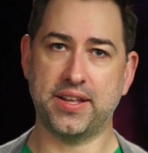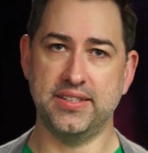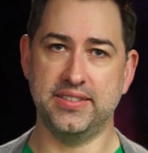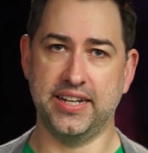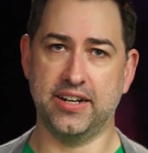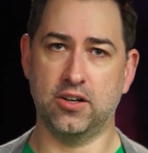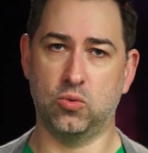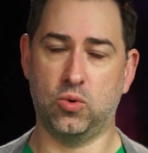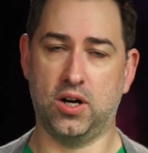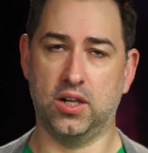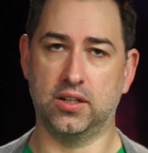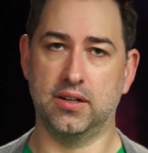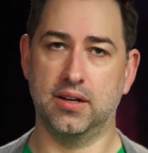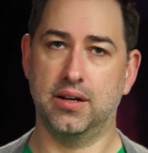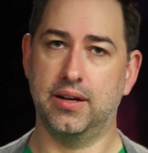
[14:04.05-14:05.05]
in Darren
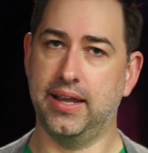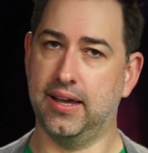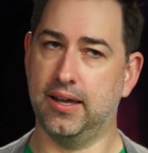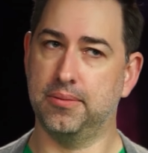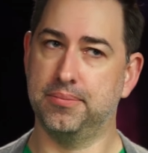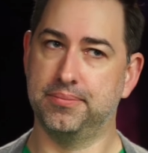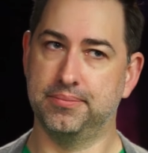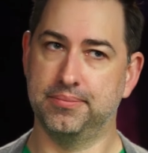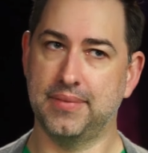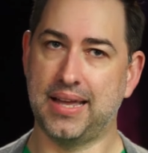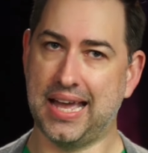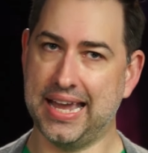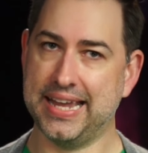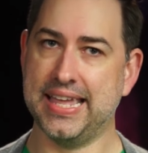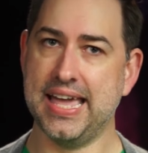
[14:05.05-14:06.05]
Waller. Now,
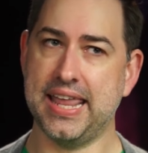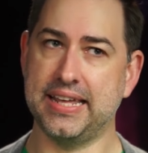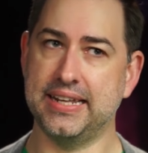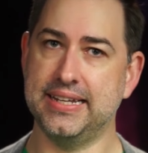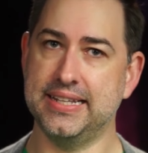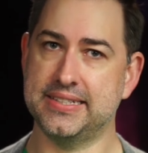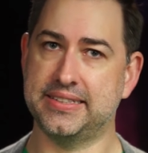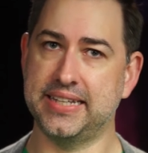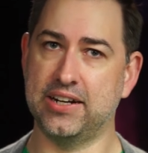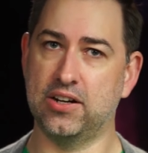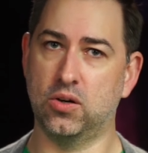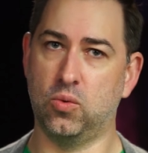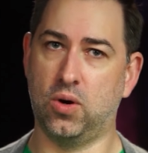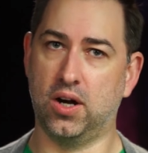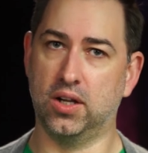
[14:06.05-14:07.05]
I get it, it's
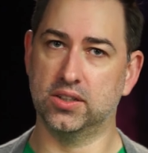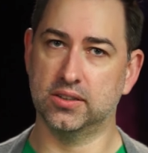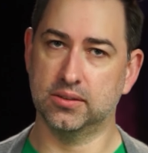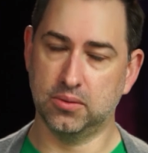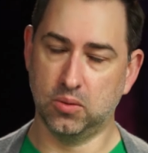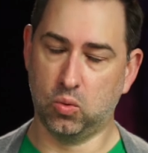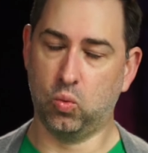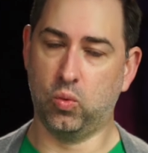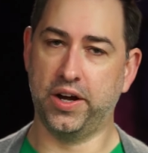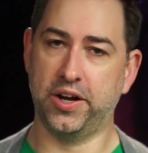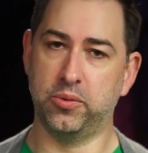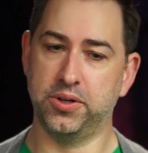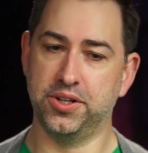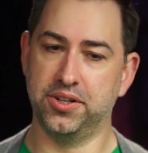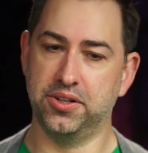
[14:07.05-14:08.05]
Darren Waller, why
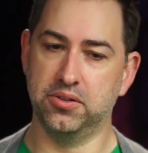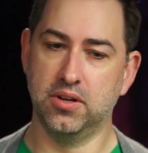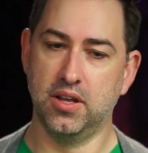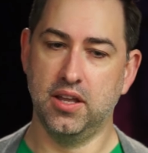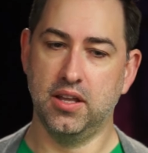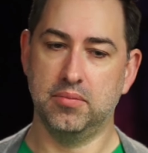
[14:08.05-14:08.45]
wouldn't you?